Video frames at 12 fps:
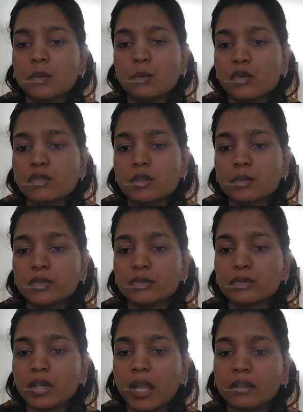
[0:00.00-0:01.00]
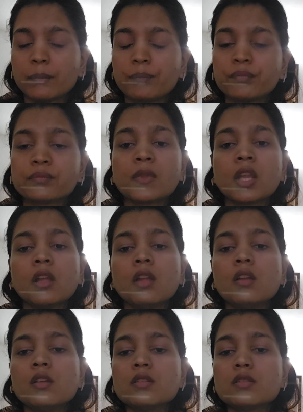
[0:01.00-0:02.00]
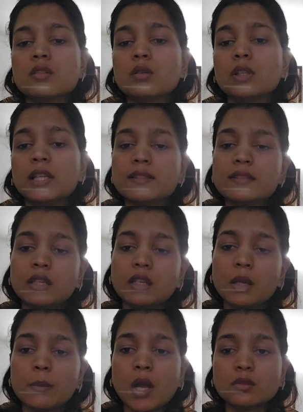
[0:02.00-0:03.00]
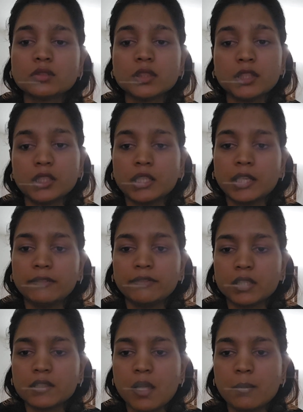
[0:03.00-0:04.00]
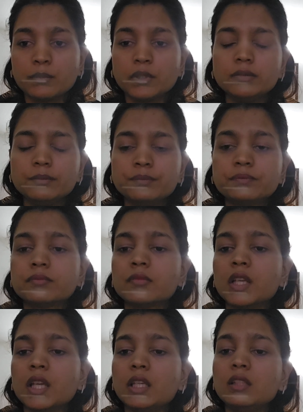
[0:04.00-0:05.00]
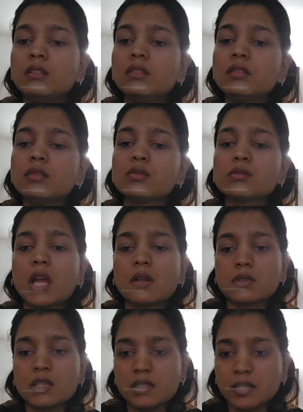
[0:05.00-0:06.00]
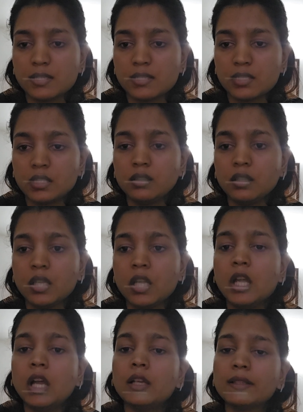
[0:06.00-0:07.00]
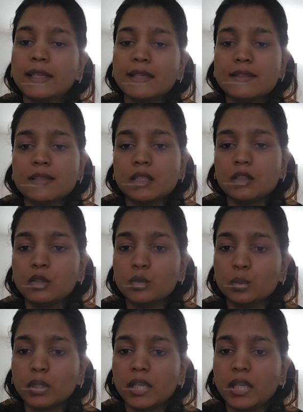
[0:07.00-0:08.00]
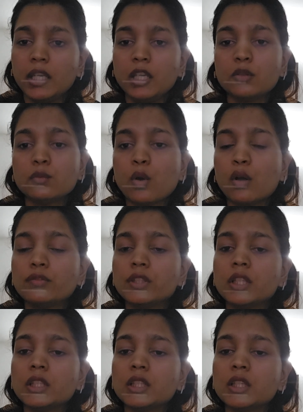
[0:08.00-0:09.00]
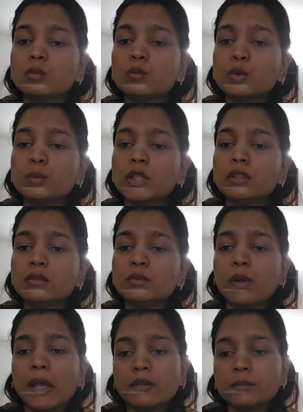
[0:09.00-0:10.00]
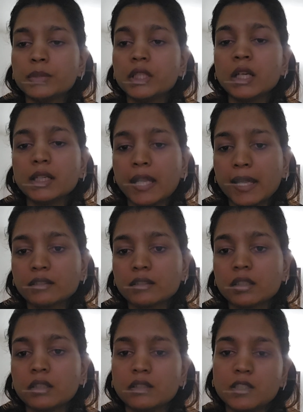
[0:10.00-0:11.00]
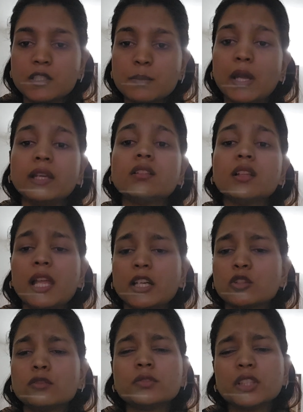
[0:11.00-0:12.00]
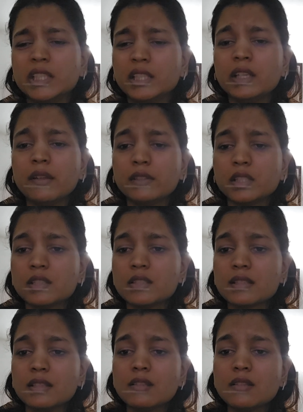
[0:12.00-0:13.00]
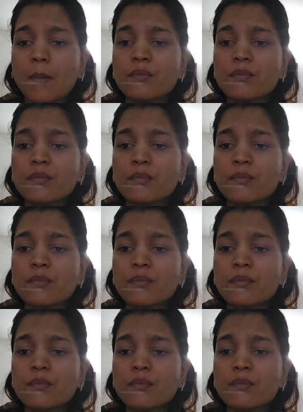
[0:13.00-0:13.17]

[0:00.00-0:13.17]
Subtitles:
impossible to crack. So let's think about the real life example. In 2016, a case in the UK involved a young woman who had been attacked. Despite the lack of clear evidences,